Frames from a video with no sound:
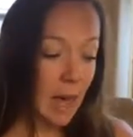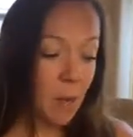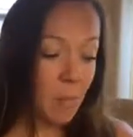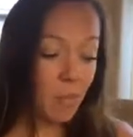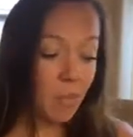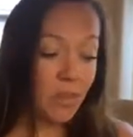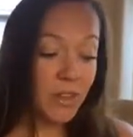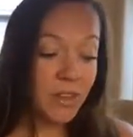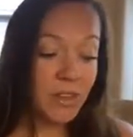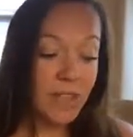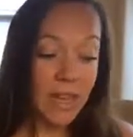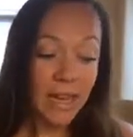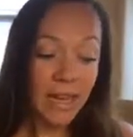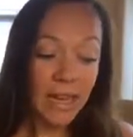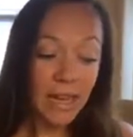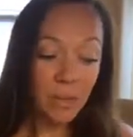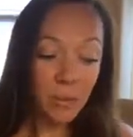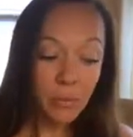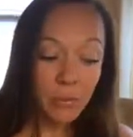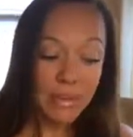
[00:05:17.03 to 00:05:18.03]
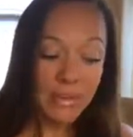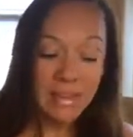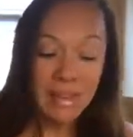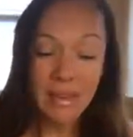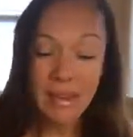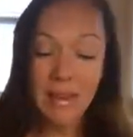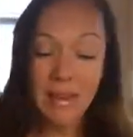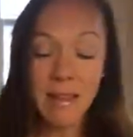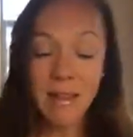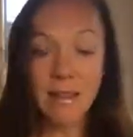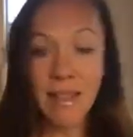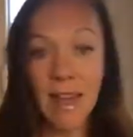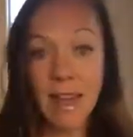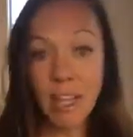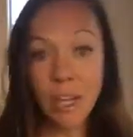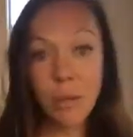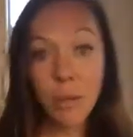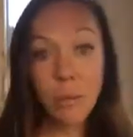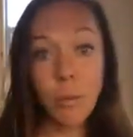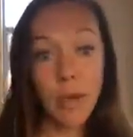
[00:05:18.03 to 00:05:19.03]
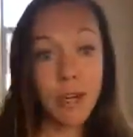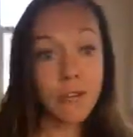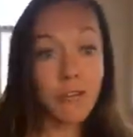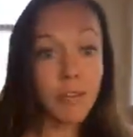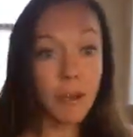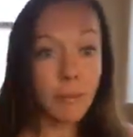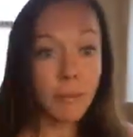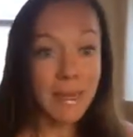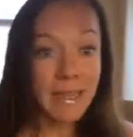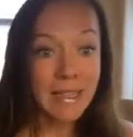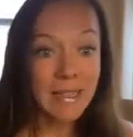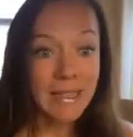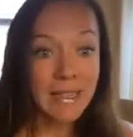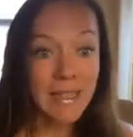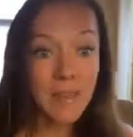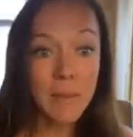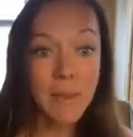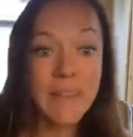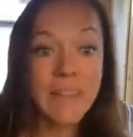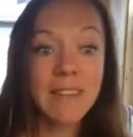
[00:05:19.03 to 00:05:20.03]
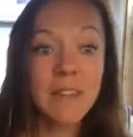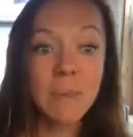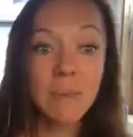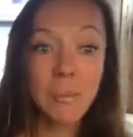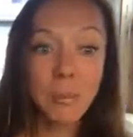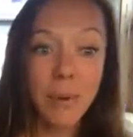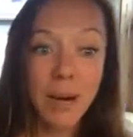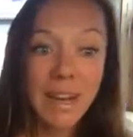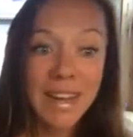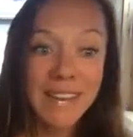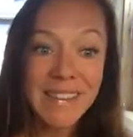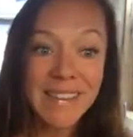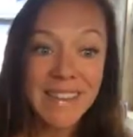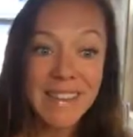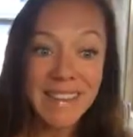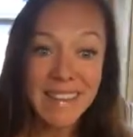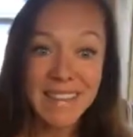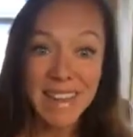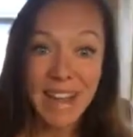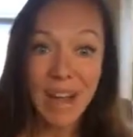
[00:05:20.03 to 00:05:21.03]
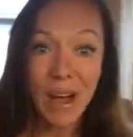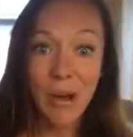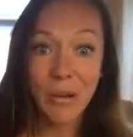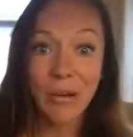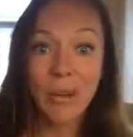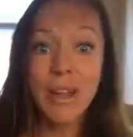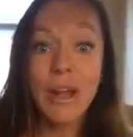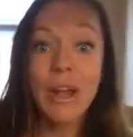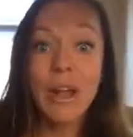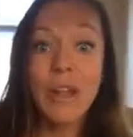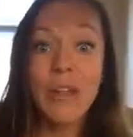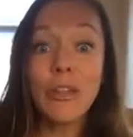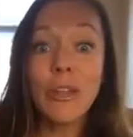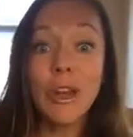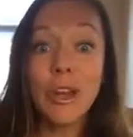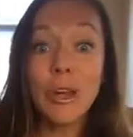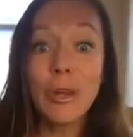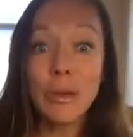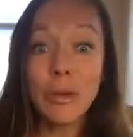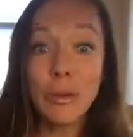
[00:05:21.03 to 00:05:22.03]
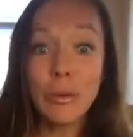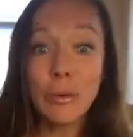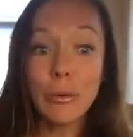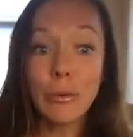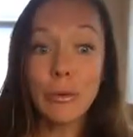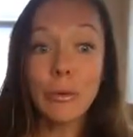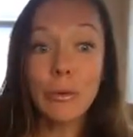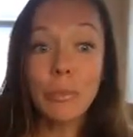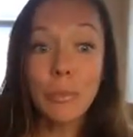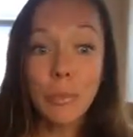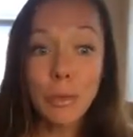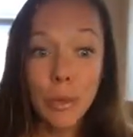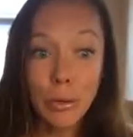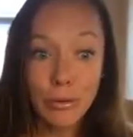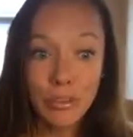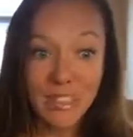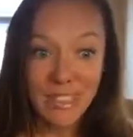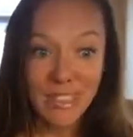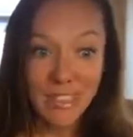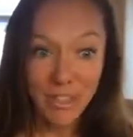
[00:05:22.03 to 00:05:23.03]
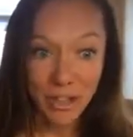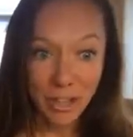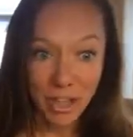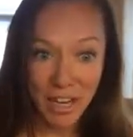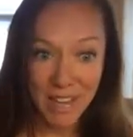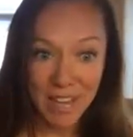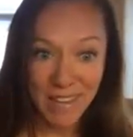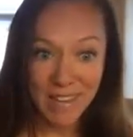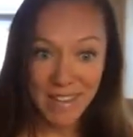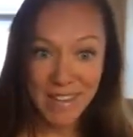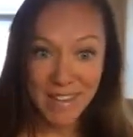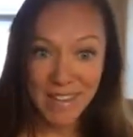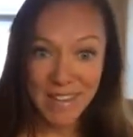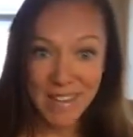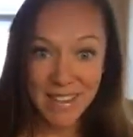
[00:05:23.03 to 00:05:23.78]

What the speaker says: The second reason that you would want to ferment is because it breaks down the gluten protein chains.